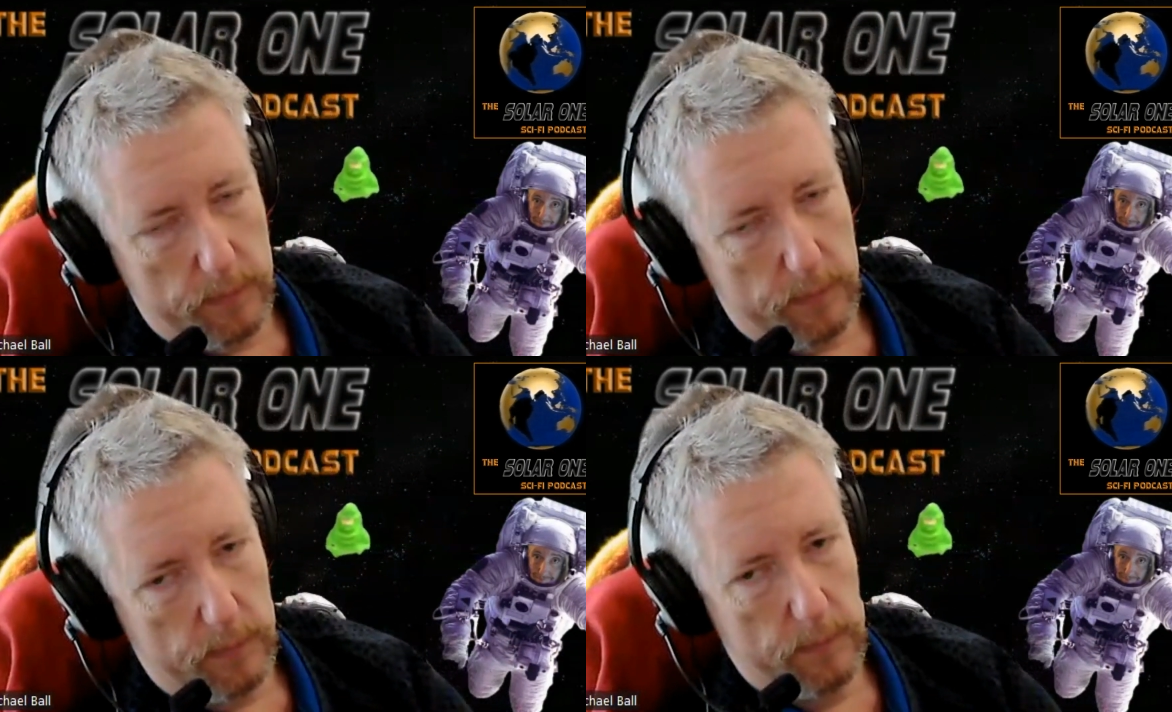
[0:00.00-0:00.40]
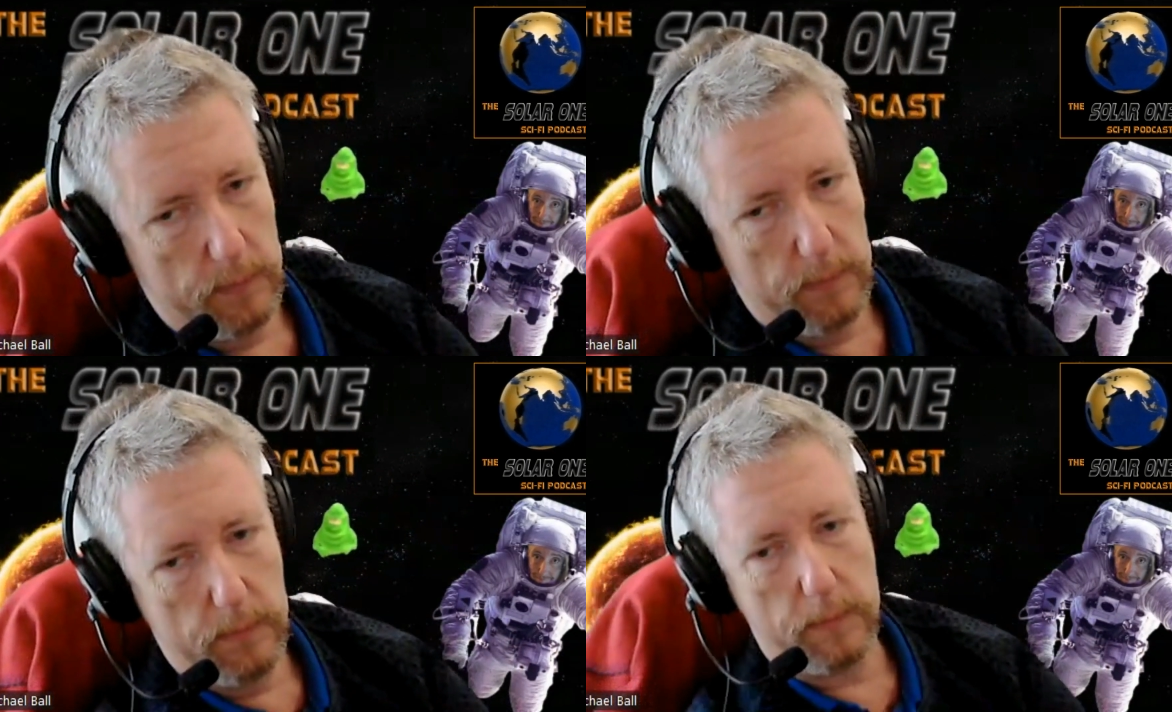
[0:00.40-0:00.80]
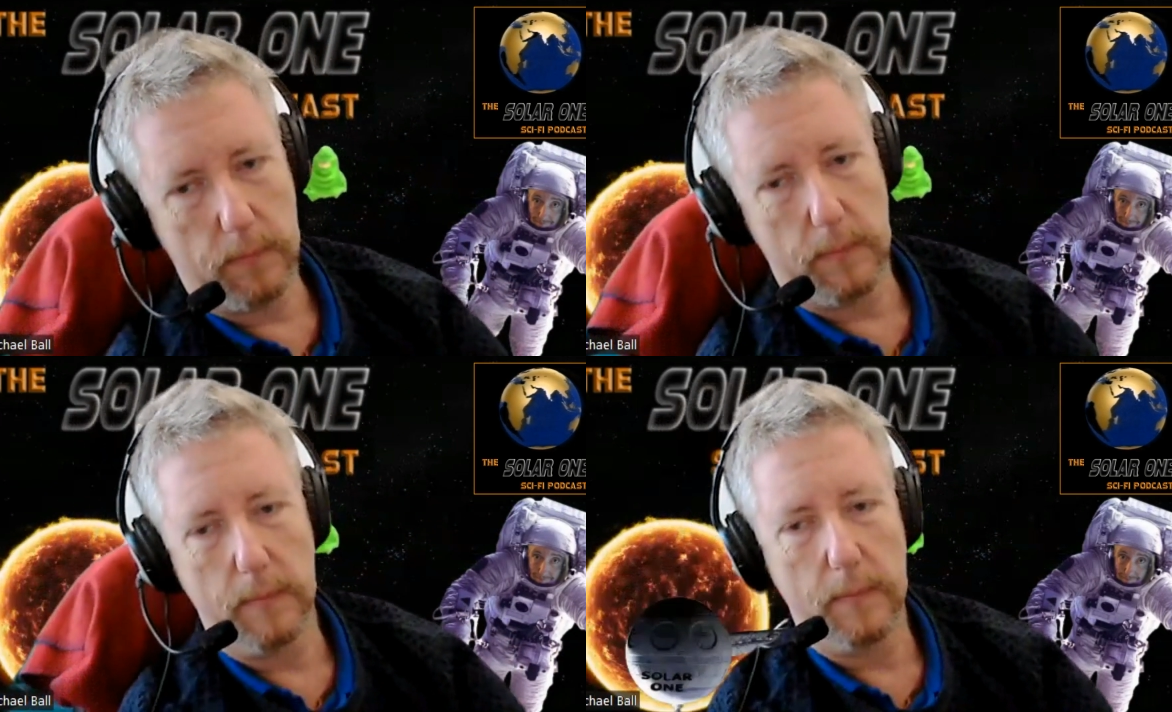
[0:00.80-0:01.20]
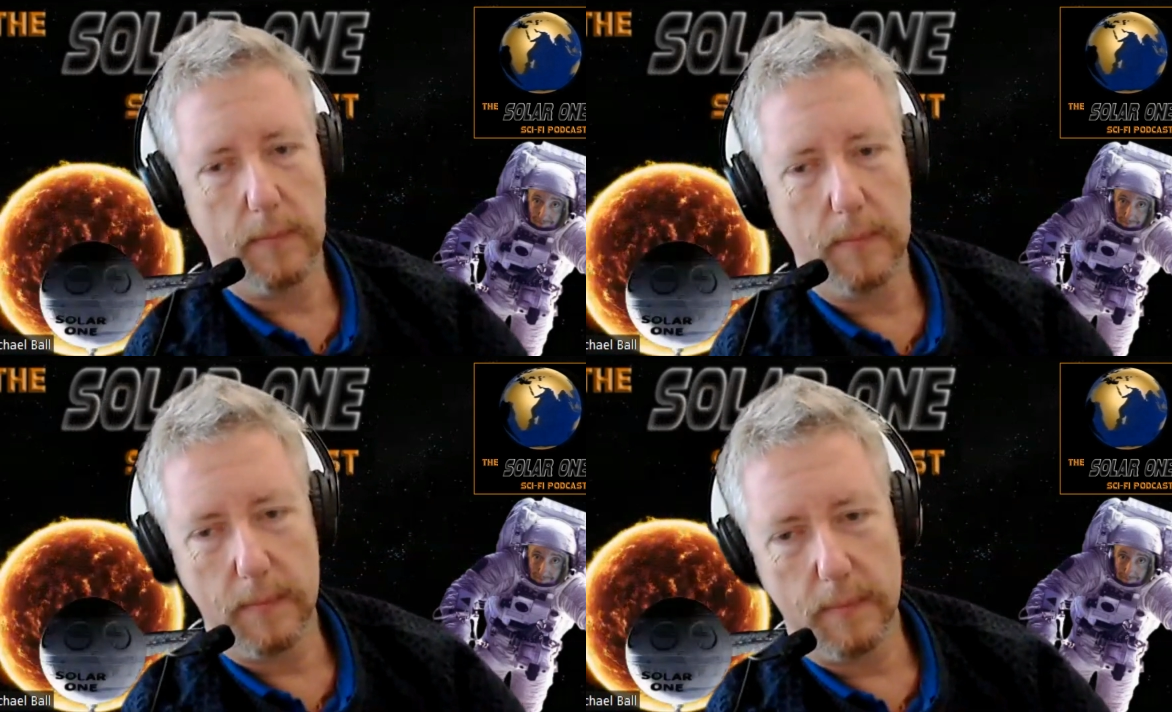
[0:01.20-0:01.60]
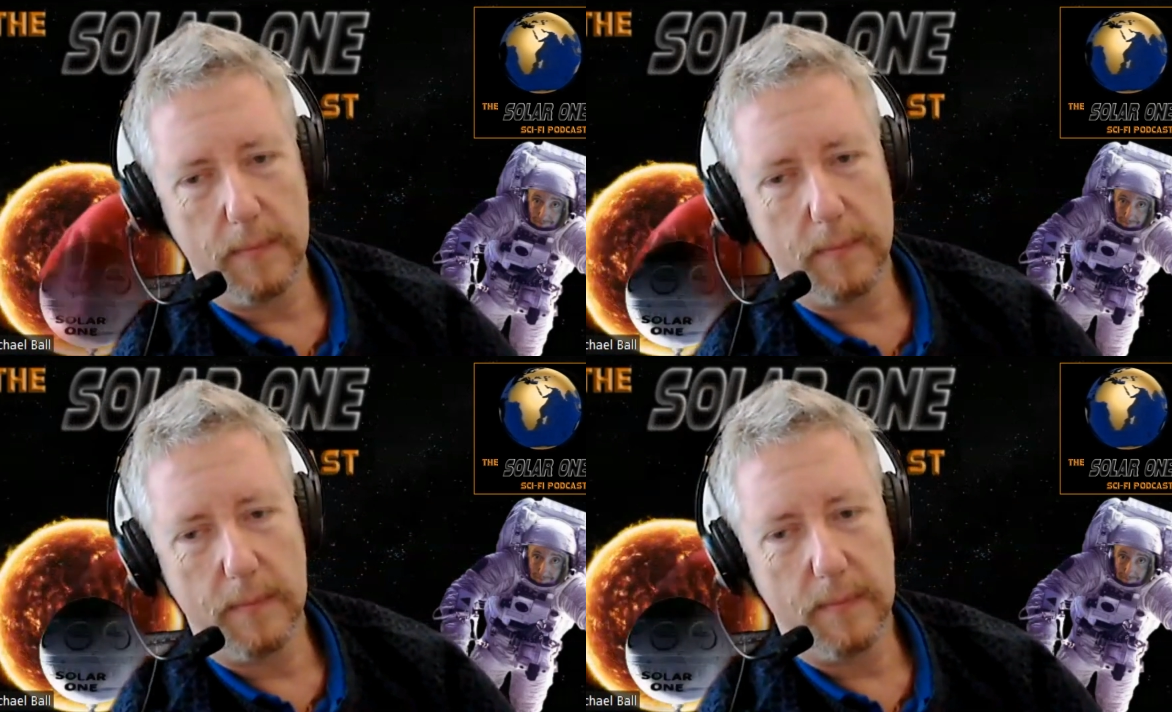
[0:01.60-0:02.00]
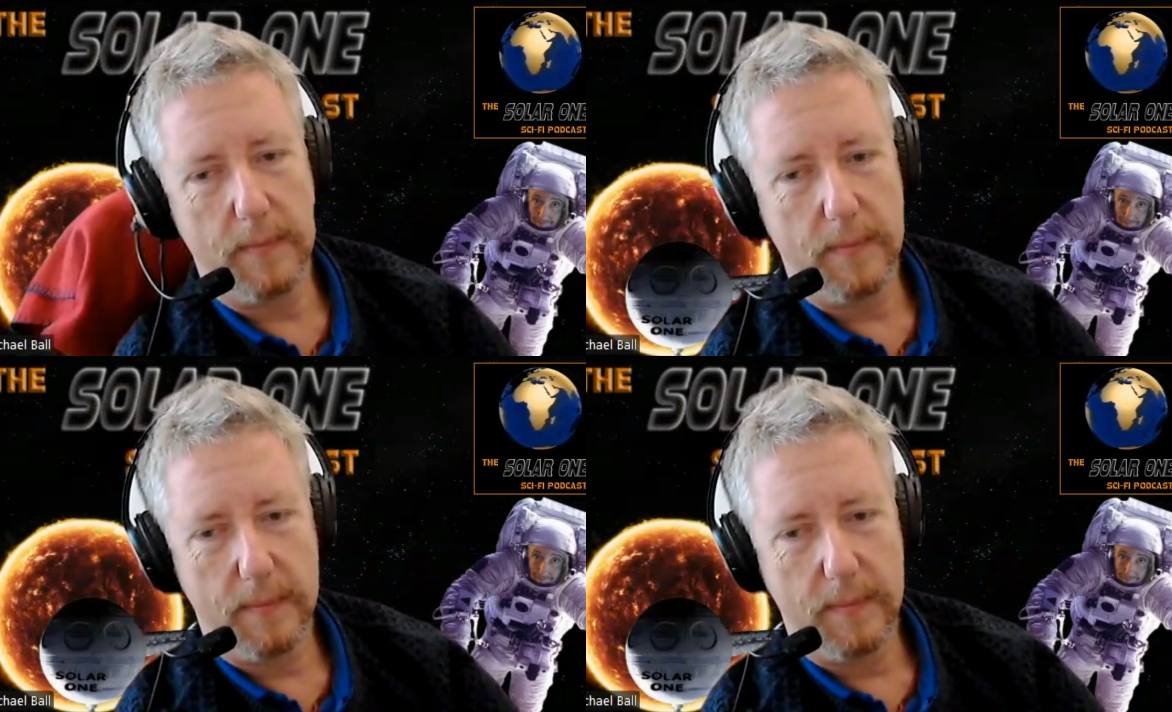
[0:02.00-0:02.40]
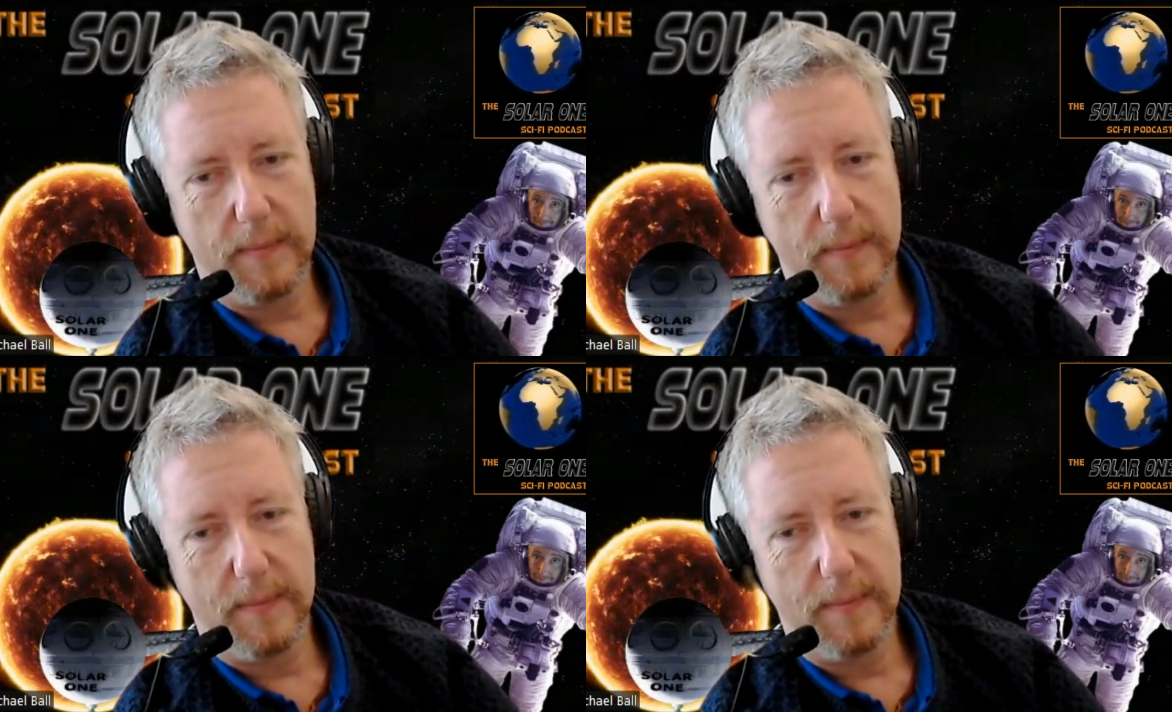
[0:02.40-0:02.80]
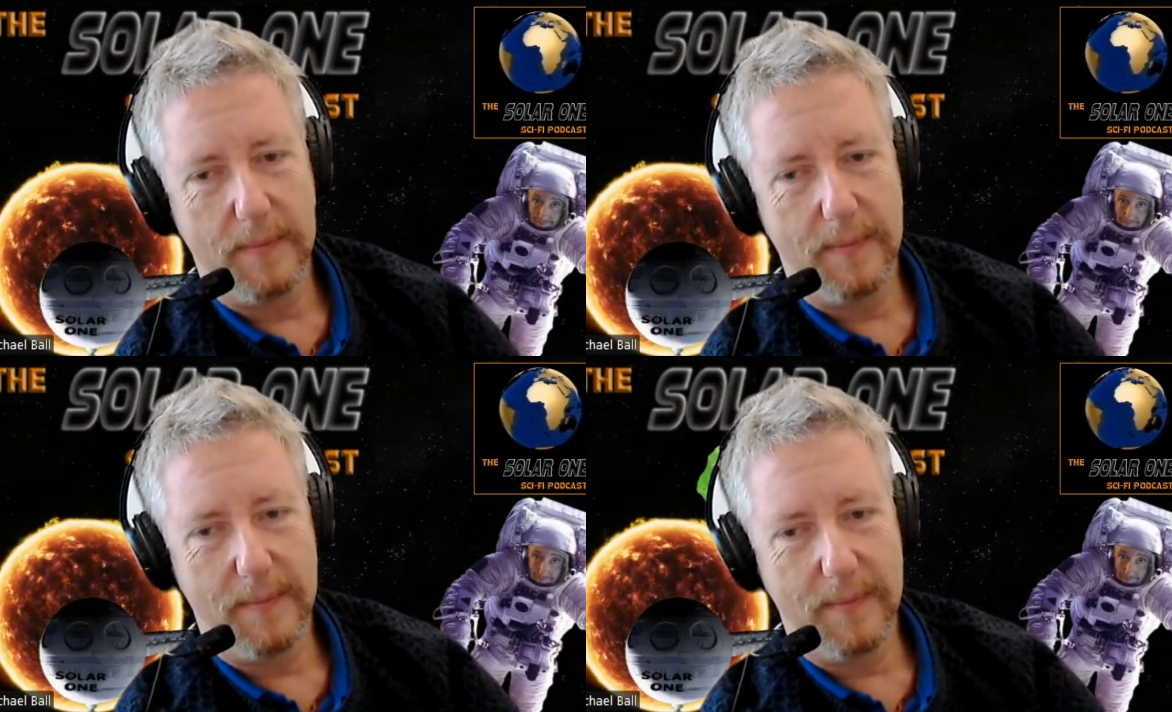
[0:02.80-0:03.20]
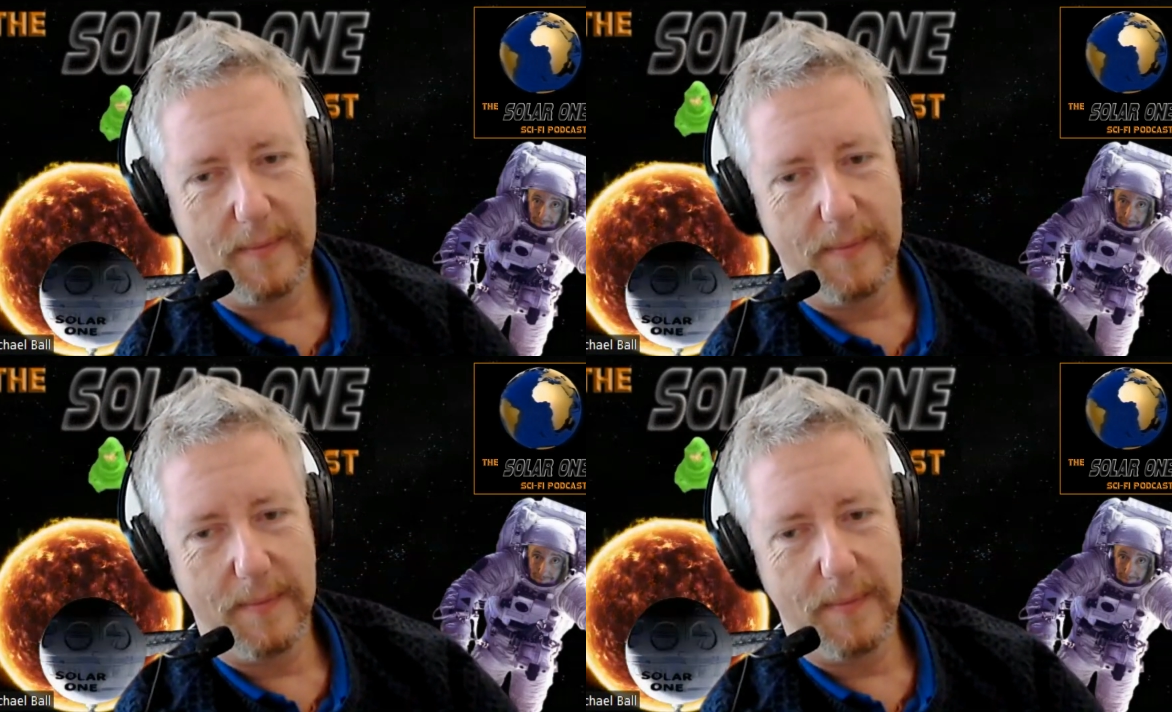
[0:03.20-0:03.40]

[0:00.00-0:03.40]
(no one is talking)